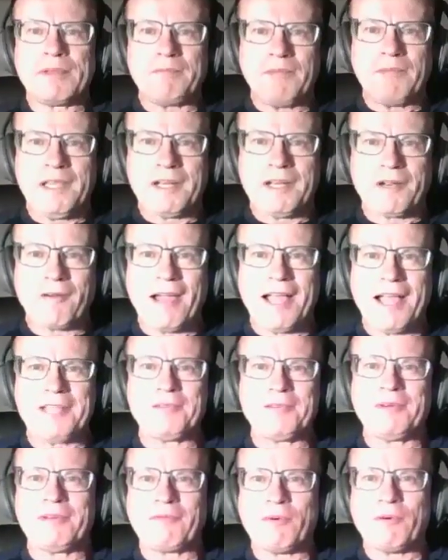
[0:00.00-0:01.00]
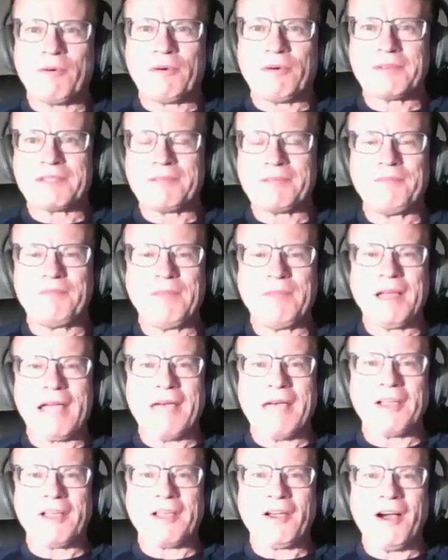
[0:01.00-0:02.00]
being a graduate, of course, and
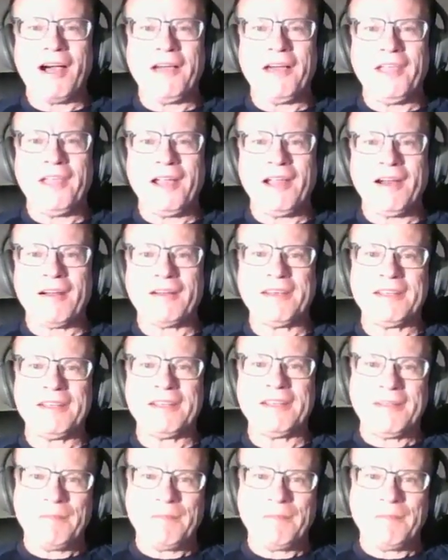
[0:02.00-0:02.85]
having gone there, and